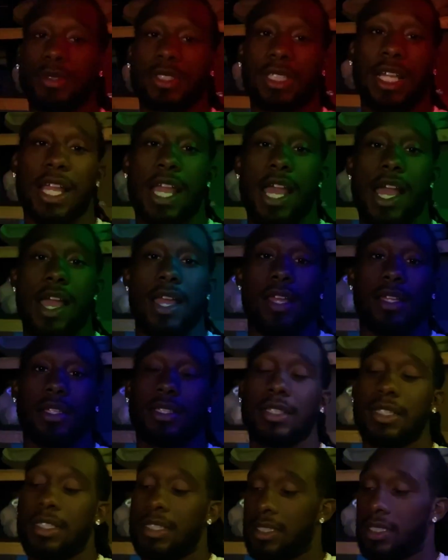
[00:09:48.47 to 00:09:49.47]
I got a
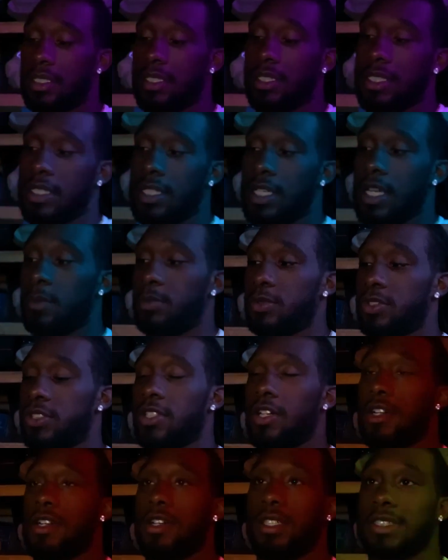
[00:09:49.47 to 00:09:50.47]
couple
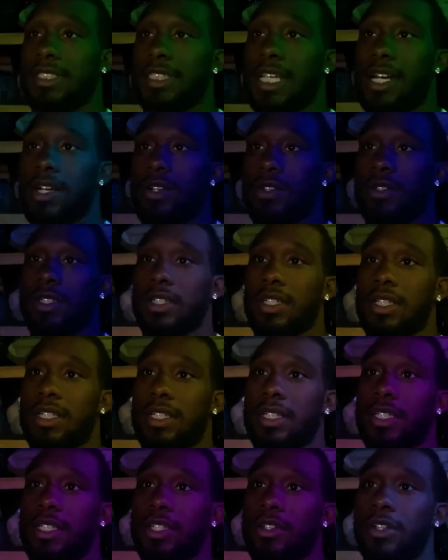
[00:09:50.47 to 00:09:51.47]
songs out, a
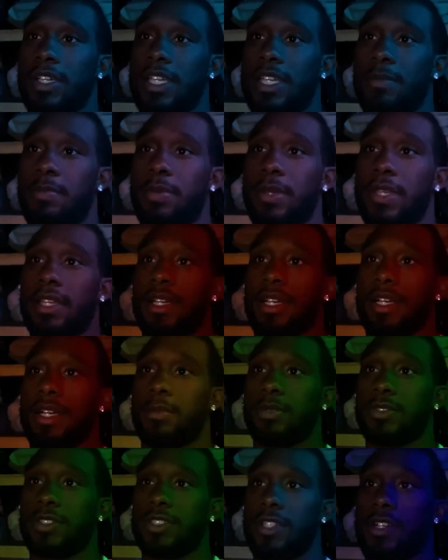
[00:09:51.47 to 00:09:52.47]
little E P and a
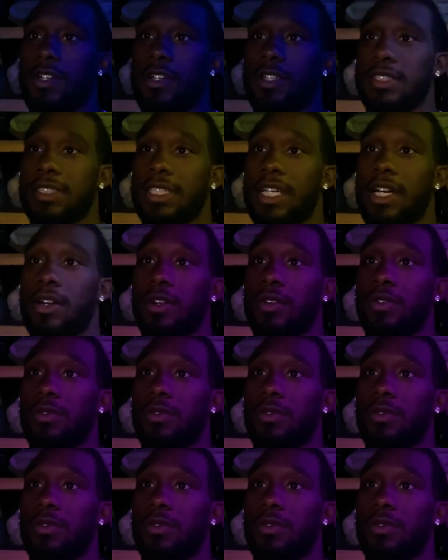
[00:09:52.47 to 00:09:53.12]
couple songs out.